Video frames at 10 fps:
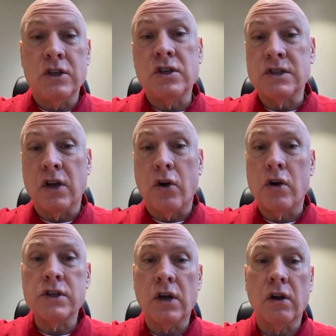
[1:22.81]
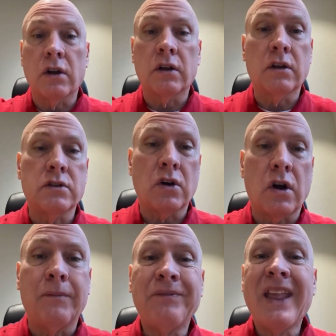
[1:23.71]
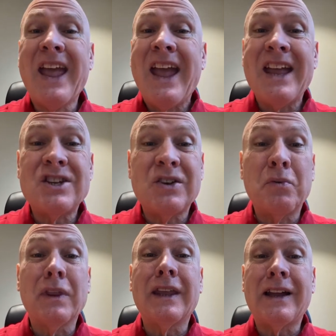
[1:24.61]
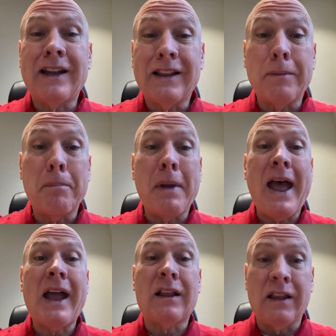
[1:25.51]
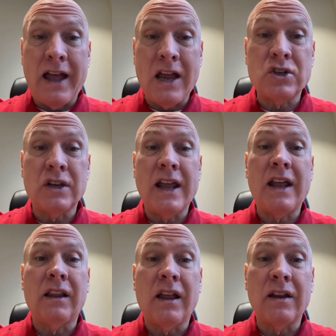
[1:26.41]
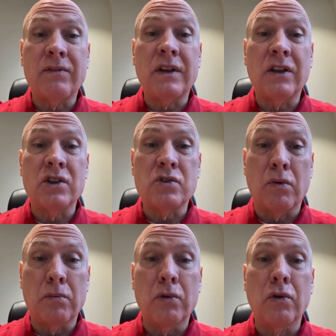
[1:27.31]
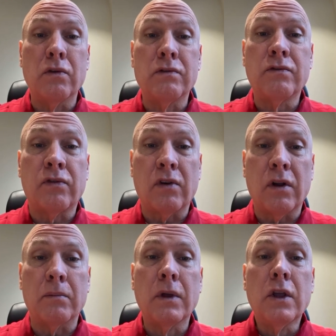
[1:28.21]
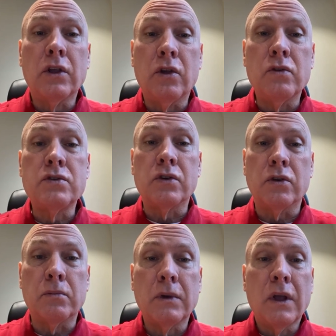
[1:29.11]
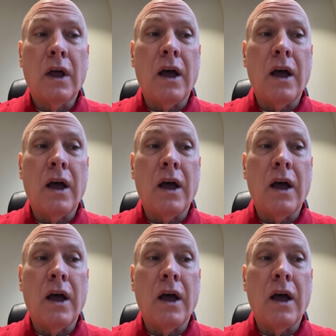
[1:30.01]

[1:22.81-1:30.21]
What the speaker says: She's a nurse here in Qatar, and she really got a lot of backlash and had a lot of videos removed from YouTube